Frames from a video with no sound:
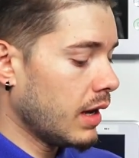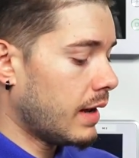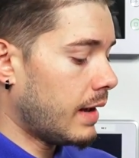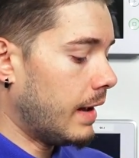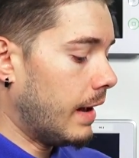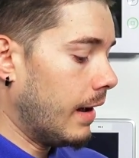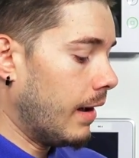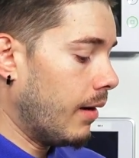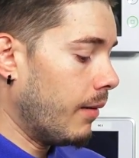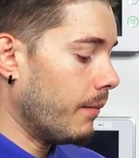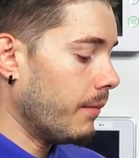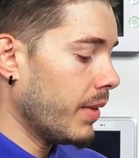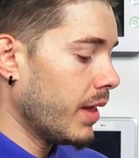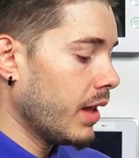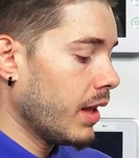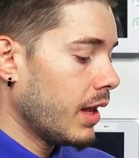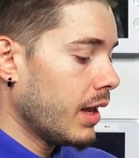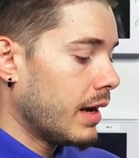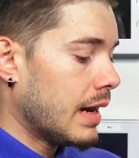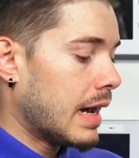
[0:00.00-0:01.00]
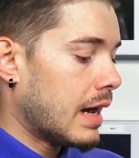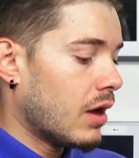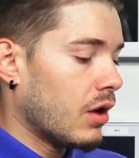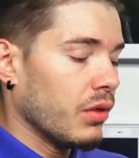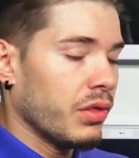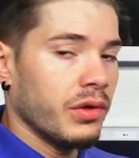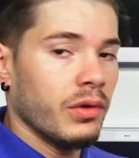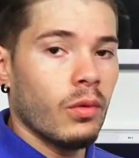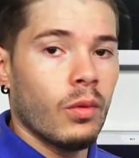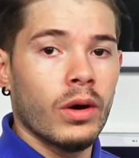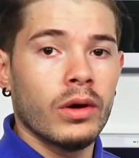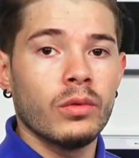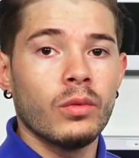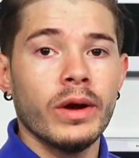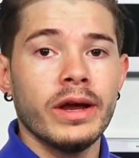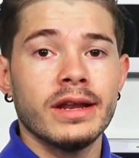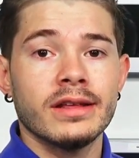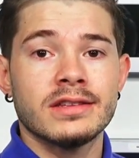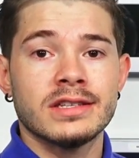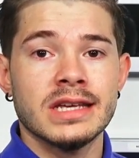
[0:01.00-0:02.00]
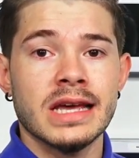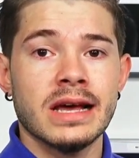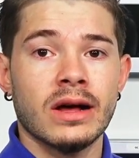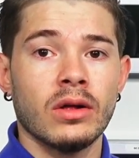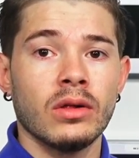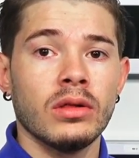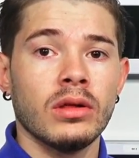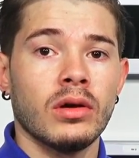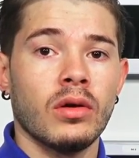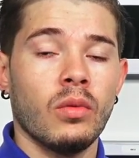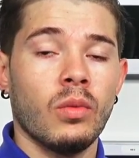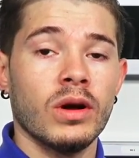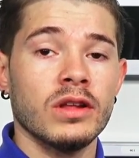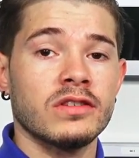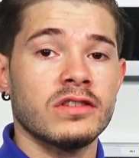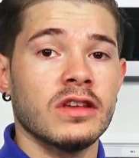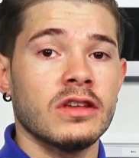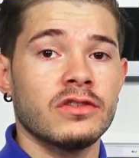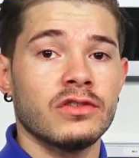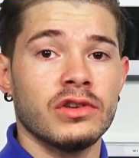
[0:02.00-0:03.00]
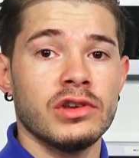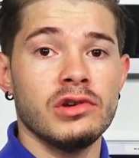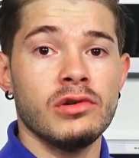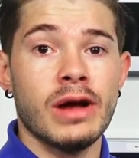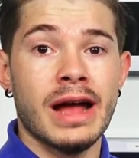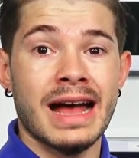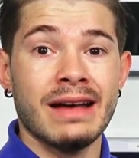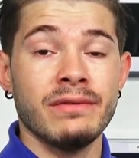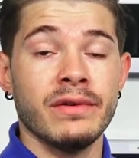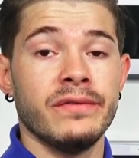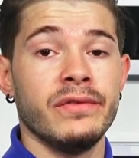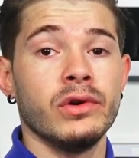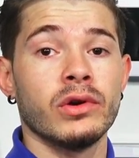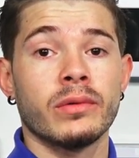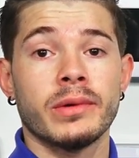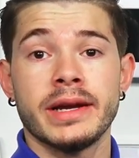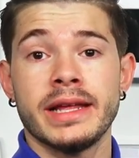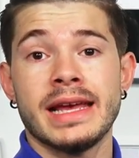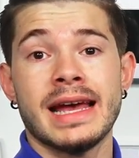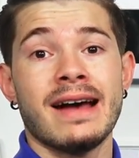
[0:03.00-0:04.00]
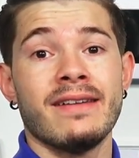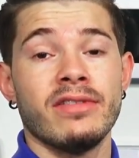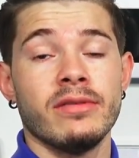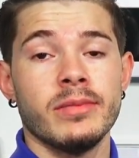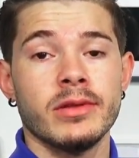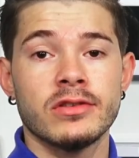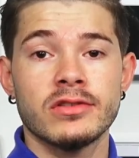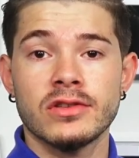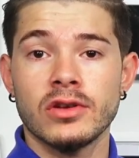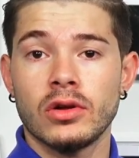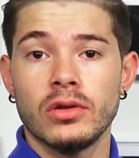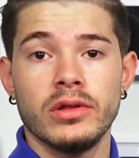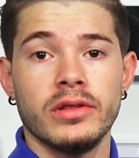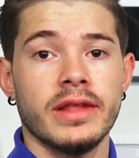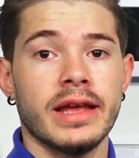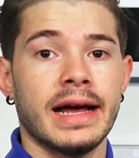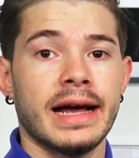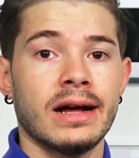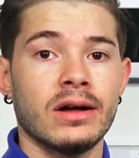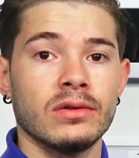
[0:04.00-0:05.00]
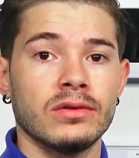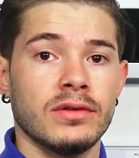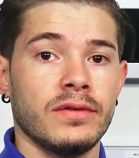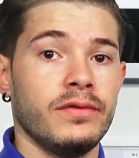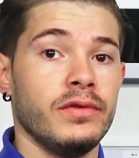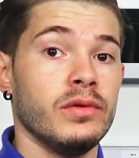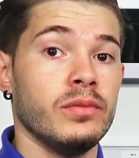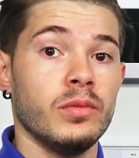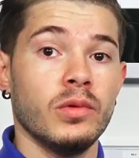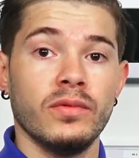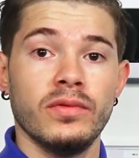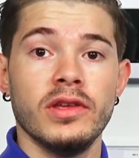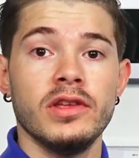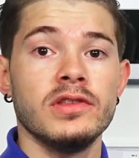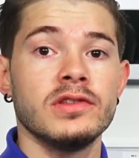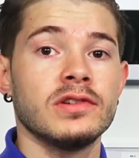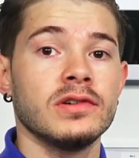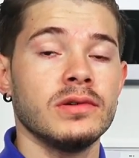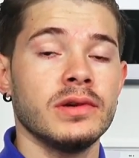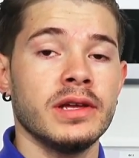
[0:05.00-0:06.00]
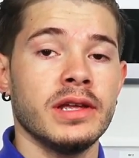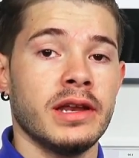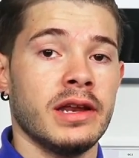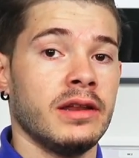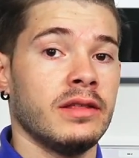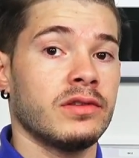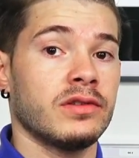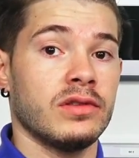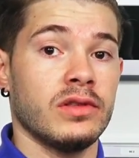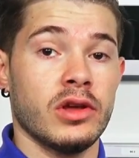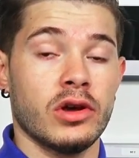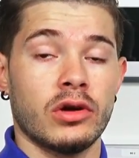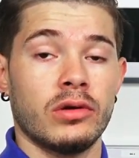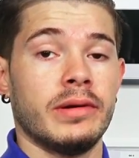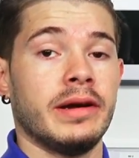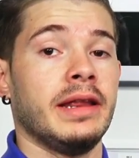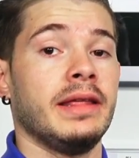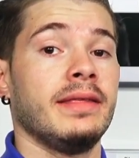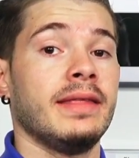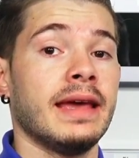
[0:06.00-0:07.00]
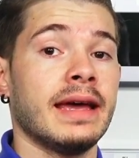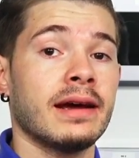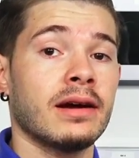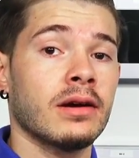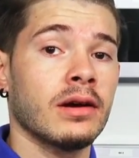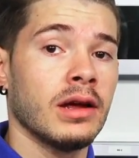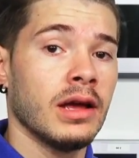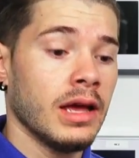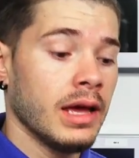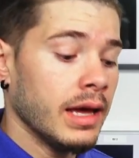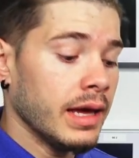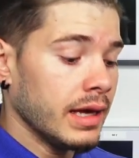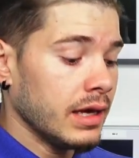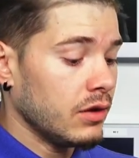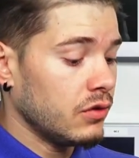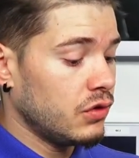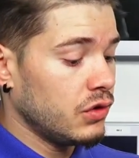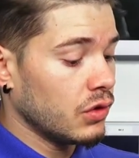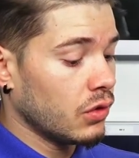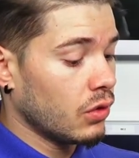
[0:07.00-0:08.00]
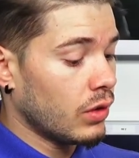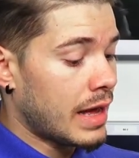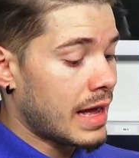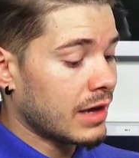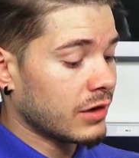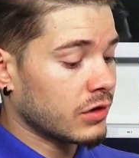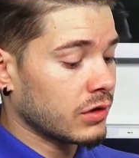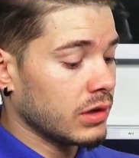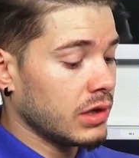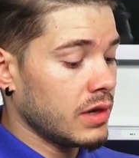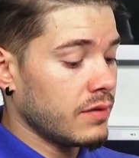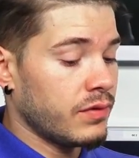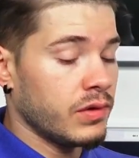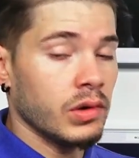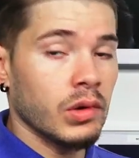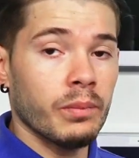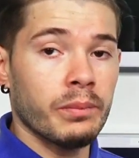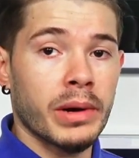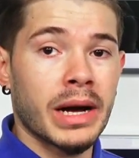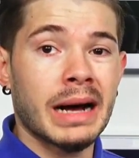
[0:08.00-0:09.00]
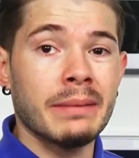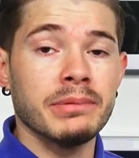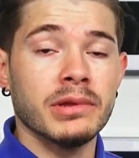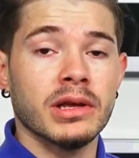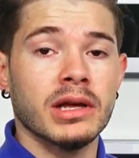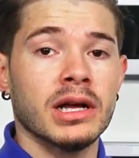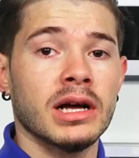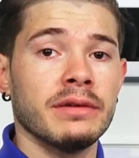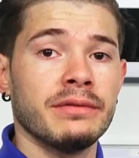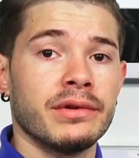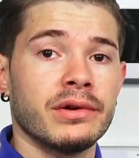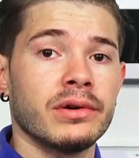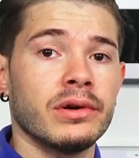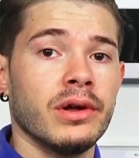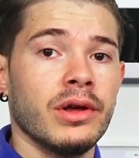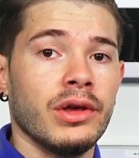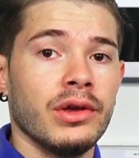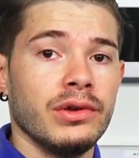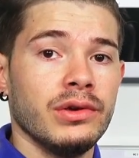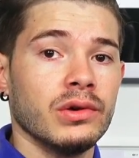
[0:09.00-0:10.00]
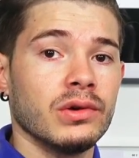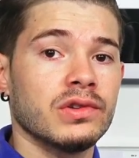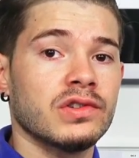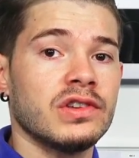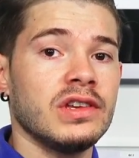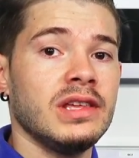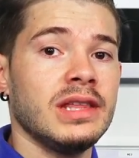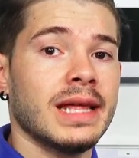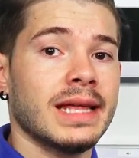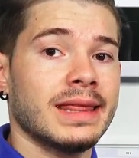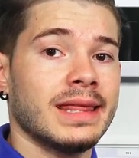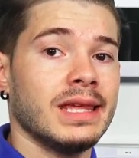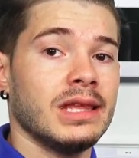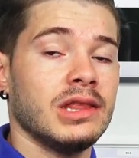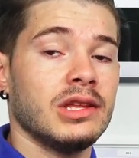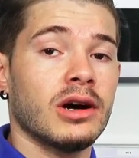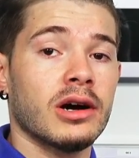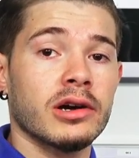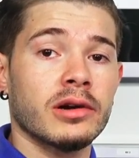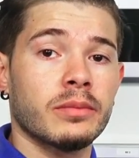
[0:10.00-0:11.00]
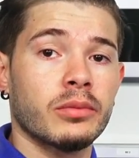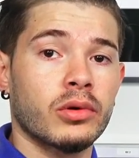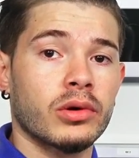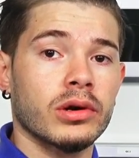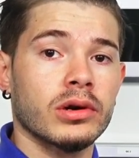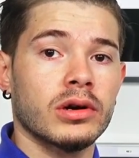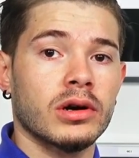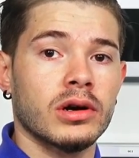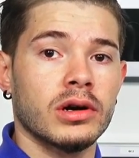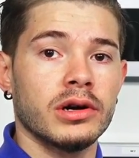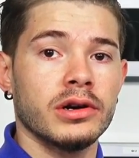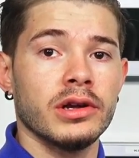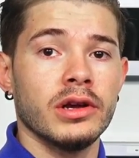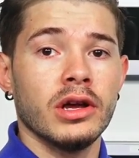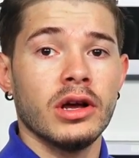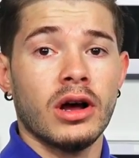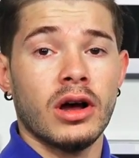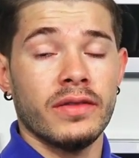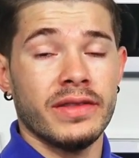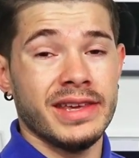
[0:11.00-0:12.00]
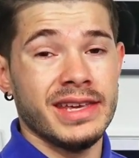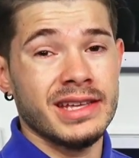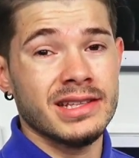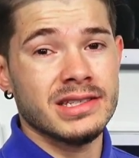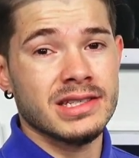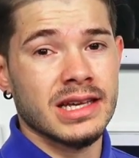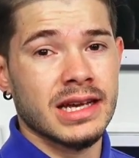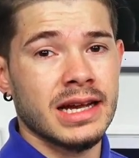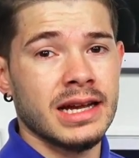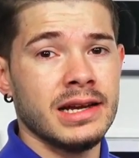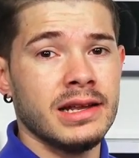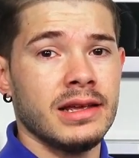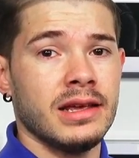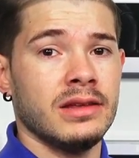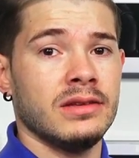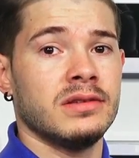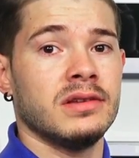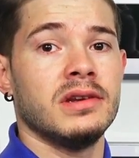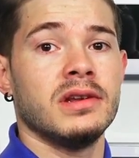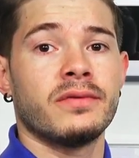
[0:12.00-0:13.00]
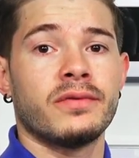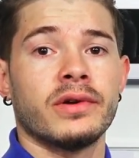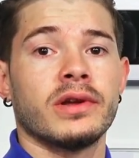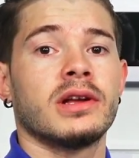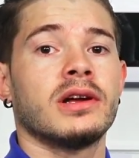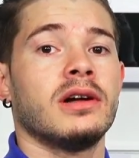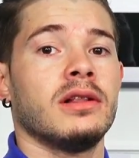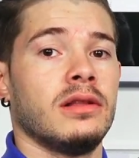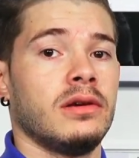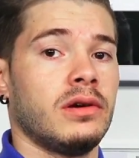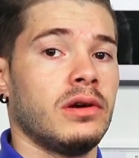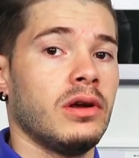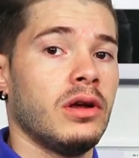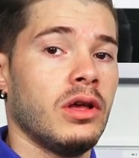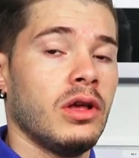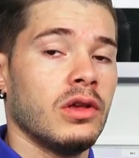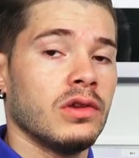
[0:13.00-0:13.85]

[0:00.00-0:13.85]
Um, now, the one way to tell what sensor you have, if you already have them installed in the house, if you moved into it and they're already there, is you'll actually, if you pop the cover, you'll see that the daughter board card on the inside is a different color.